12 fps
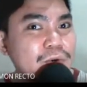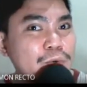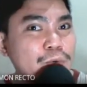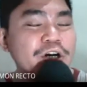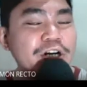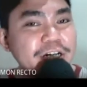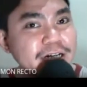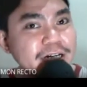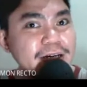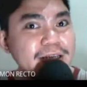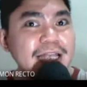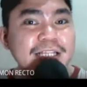water.
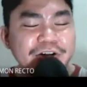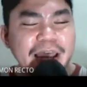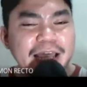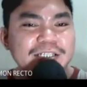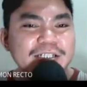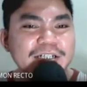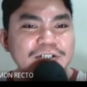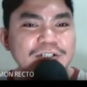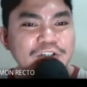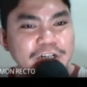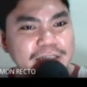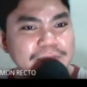That's your answer.
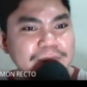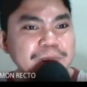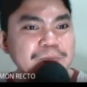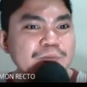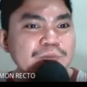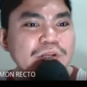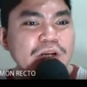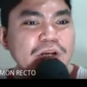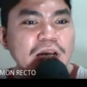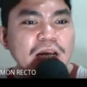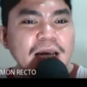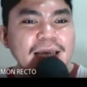Good.
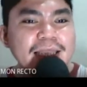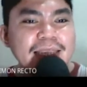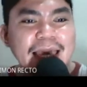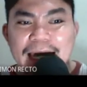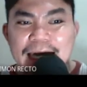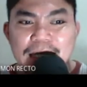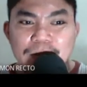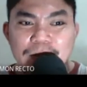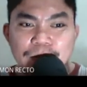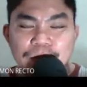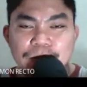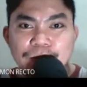Then,
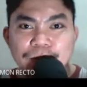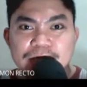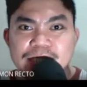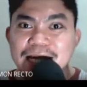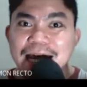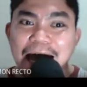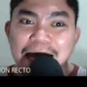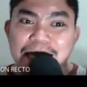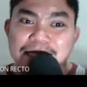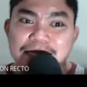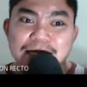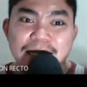what's the
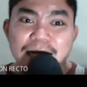class?